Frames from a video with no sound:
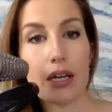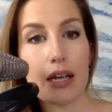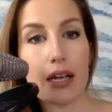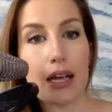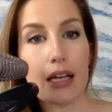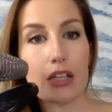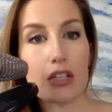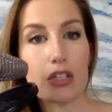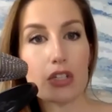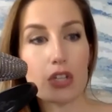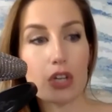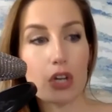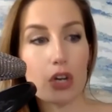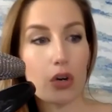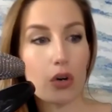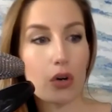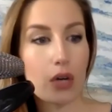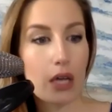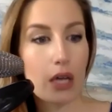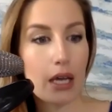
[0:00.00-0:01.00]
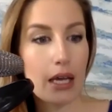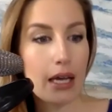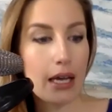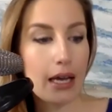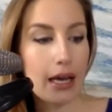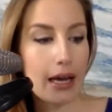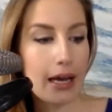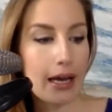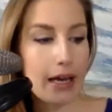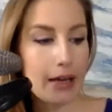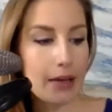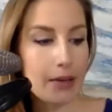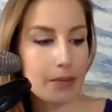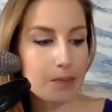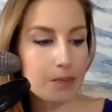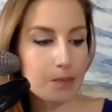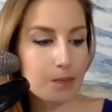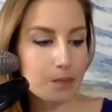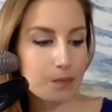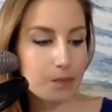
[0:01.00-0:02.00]
And so eye
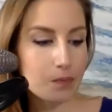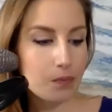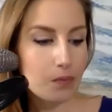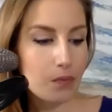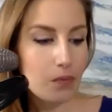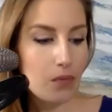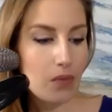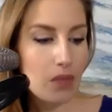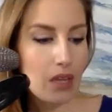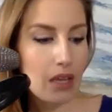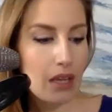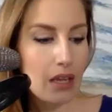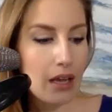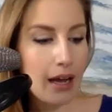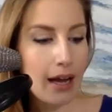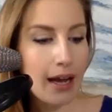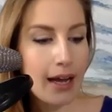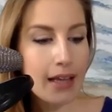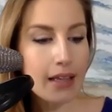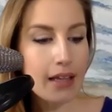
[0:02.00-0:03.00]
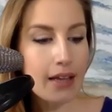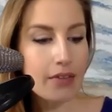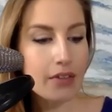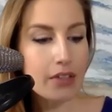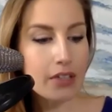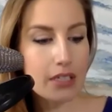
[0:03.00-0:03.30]
level